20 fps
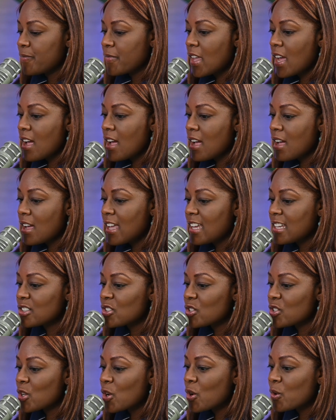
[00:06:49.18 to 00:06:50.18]
And
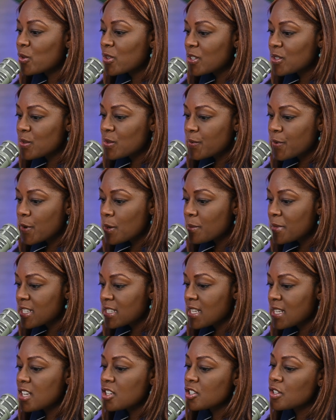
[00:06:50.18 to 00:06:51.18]
so this
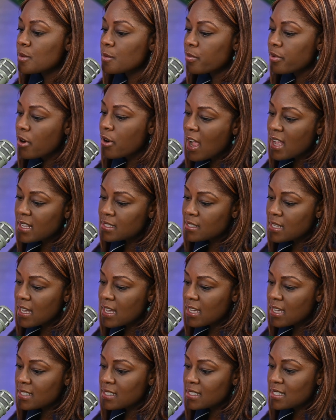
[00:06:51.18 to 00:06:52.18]
fermentation
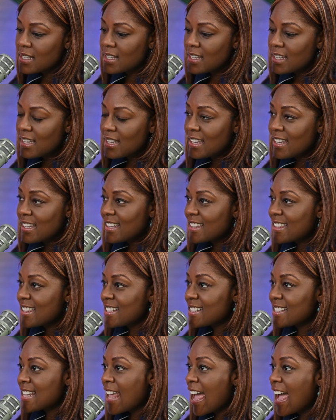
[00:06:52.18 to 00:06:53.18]
process, the
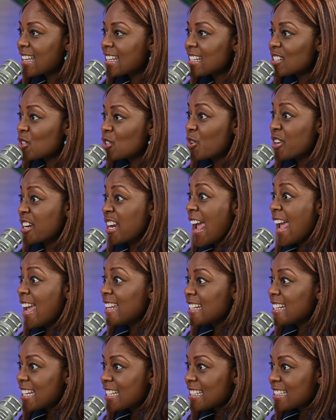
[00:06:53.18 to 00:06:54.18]
SAC is
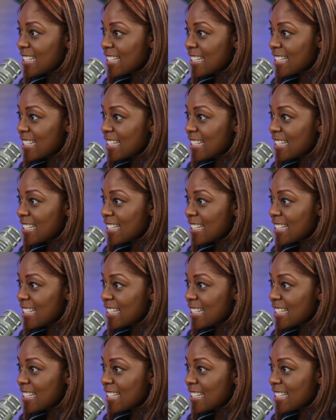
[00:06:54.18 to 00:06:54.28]
created.